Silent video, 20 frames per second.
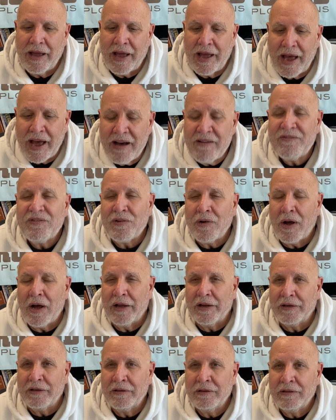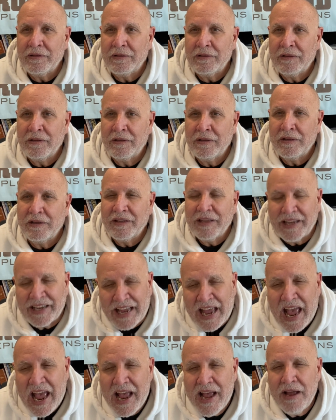Hebron, the
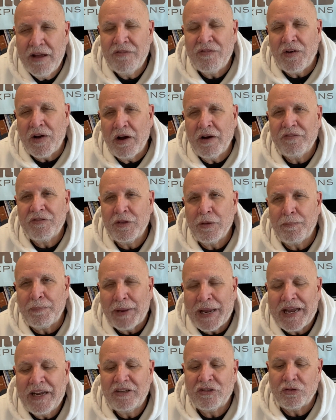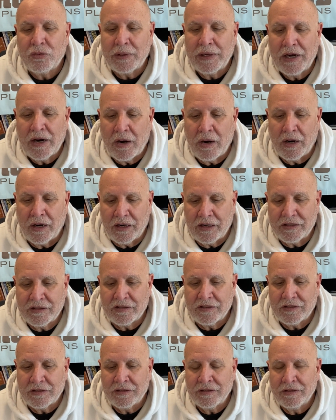cave of the
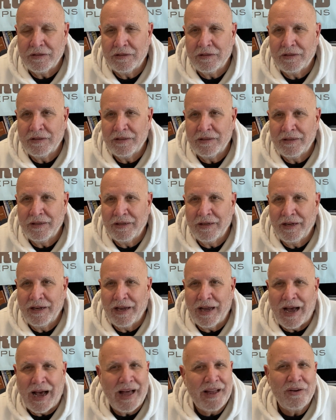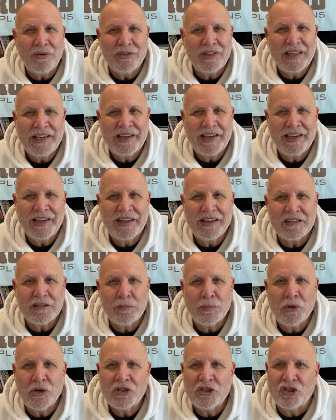patriarchs. I don't think it gets
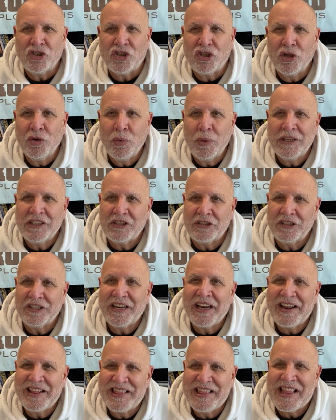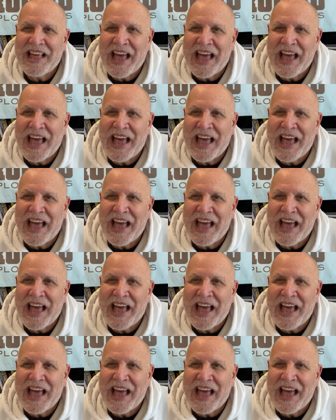more Jewish than